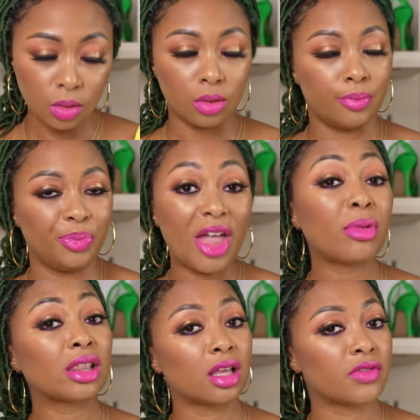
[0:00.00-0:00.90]
Oh, I've
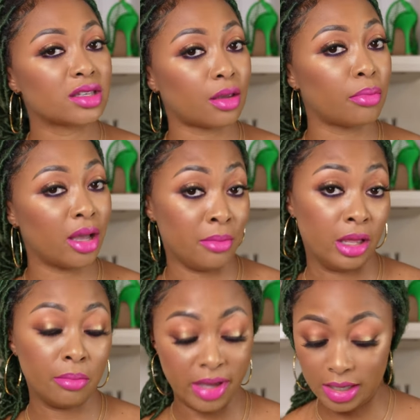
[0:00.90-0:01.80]
been loving some
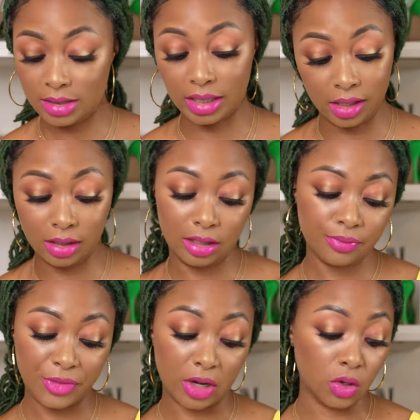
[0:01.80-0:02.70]
bottle bags lately.
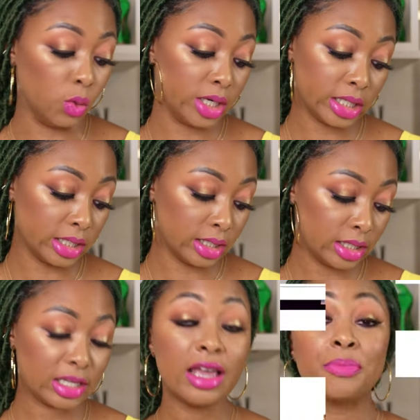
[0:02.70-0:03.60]
I don't know what it is.